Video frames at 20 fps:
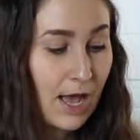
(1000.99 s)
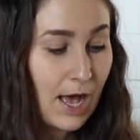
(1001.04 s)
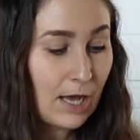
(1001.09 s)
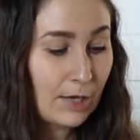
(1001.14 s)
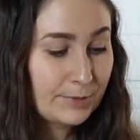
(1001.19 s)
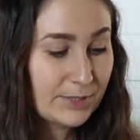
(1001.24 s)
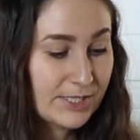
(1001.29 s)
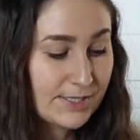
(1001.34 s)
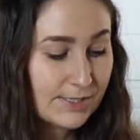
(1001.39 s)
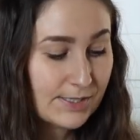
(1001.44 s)
I'll
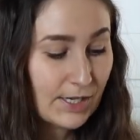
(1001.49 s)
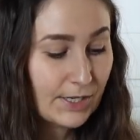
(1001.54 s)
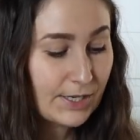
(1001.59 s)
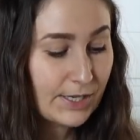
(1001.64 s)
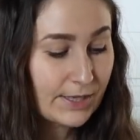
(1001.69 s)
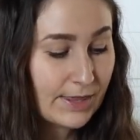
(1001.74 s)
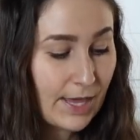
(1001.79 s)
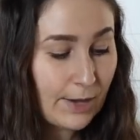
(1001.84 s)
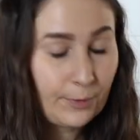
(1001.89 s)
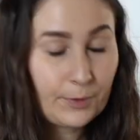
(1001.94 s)
be
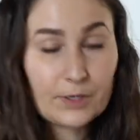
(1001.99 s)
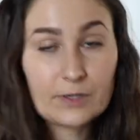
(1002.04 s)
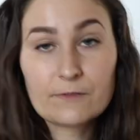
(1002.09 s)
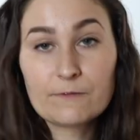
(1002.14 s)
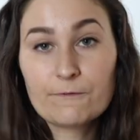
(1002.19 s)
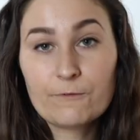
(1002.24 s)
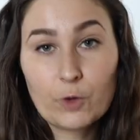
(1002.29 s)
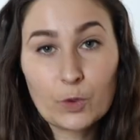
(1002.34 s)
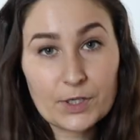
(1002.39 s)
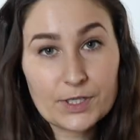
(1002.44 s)
starting that one
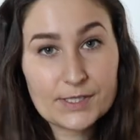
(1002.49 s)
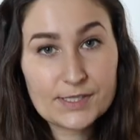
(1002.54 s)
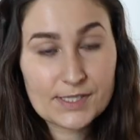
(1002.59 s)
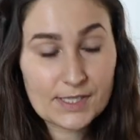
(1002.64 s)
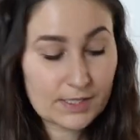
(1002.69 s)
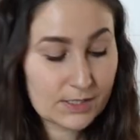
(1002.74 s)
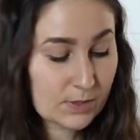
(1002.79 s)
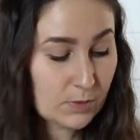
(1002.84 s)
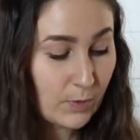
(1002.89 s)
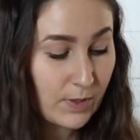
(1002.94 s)
four to
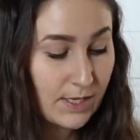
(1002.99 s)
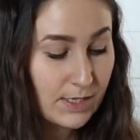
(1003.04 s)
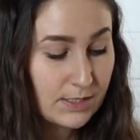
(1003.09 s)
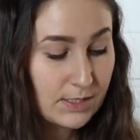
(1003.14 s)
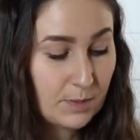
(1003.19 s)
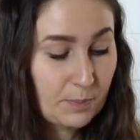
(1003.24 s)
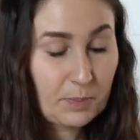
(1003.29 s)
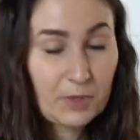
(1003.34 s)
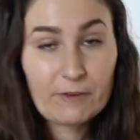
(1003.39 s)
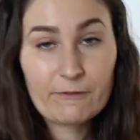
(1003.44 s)
six
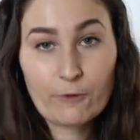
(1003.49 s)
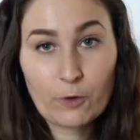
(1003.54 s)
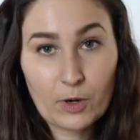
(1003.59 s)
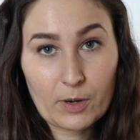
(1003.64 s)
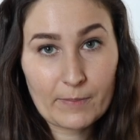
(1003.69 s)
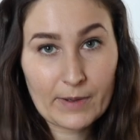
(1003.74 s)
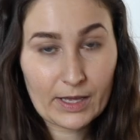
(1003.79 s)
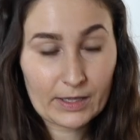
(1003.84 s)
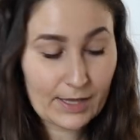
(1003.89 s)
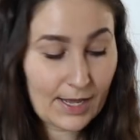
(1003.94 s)
weeks before
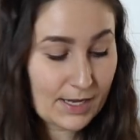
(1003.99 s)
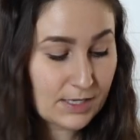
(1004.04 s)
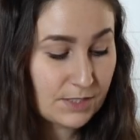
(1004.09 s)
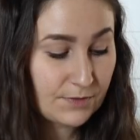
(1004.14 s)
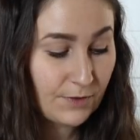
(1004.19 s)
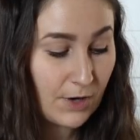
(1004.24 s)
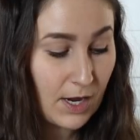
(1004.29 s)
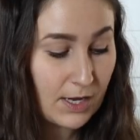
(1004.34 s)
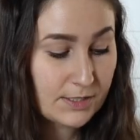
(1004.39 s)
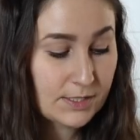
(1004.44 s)
my
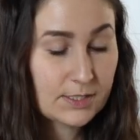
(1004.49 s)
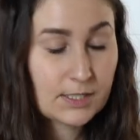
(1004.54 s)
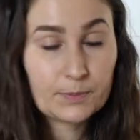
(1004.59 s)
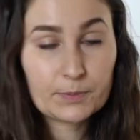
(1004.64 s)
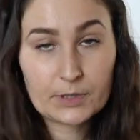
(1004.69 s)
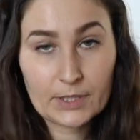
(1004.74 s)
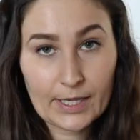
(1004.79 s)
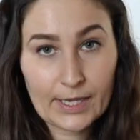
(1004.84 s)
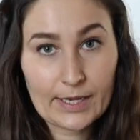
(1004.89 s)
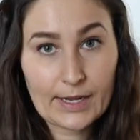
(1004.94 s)
last frost to
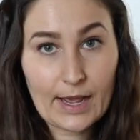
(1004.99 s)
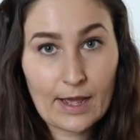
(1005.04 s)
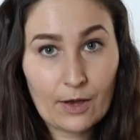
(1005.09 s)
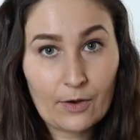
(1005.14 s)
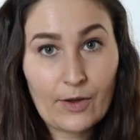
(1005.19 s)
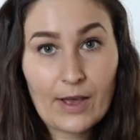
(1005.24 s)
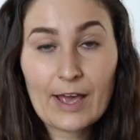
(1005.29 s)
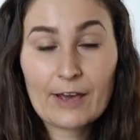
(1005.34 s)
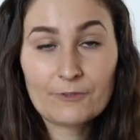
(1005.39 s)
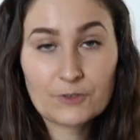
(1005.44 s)
plan
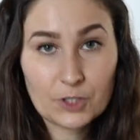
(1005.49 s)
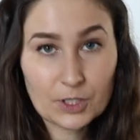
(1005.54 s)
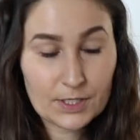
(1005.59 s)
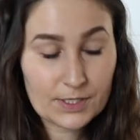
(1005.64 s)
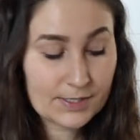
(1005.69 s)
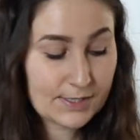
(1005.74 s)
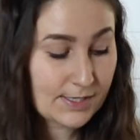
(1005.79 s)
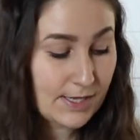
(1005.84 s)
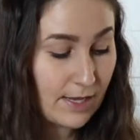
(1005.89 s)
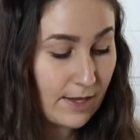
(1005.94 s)
out after
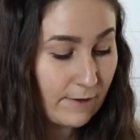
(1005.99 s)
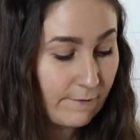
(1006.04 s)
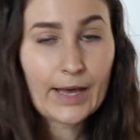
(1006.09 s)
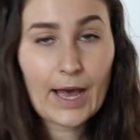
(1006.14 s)
it's safe.